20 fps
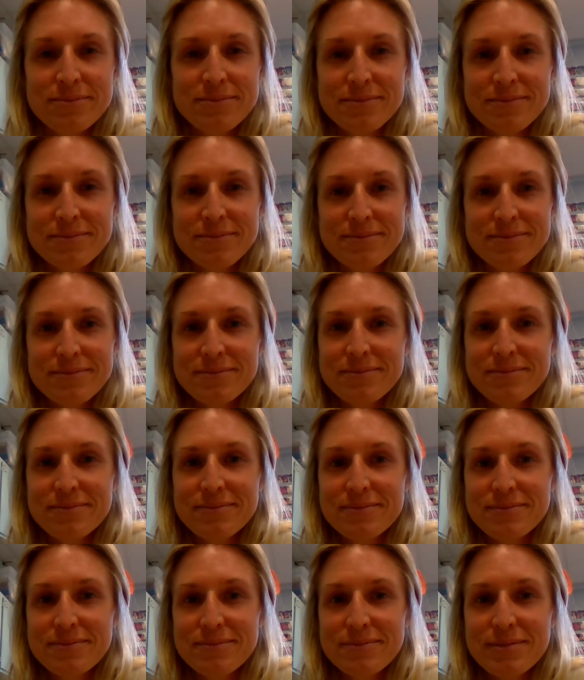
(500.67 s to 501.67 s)

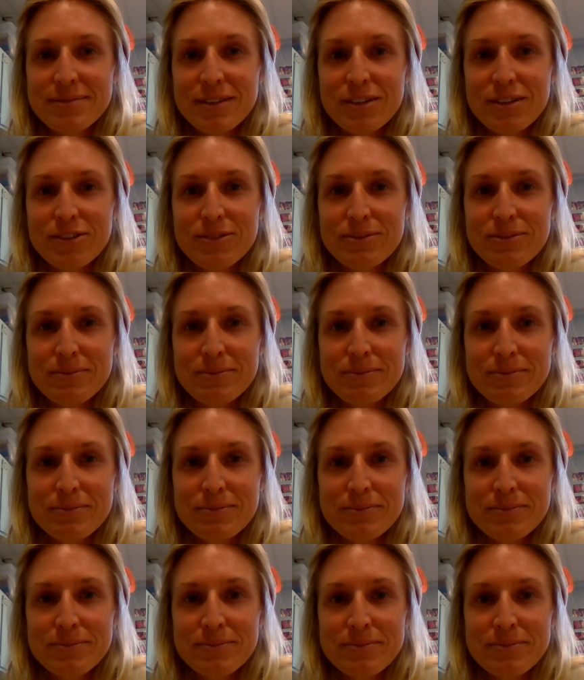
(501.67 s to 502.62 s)
(no one is talking)